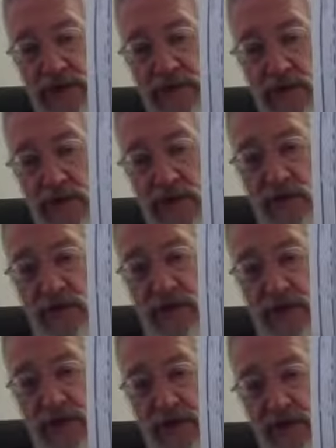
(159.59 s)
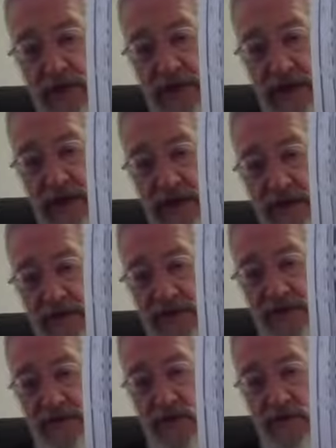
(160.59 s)
if you don't need to use any of
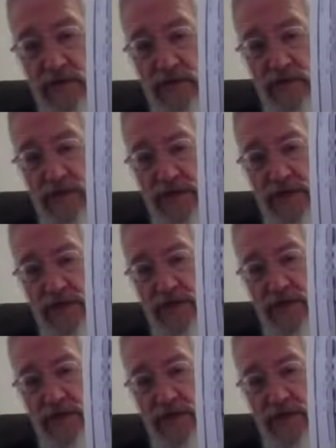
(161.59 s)
these four rooms,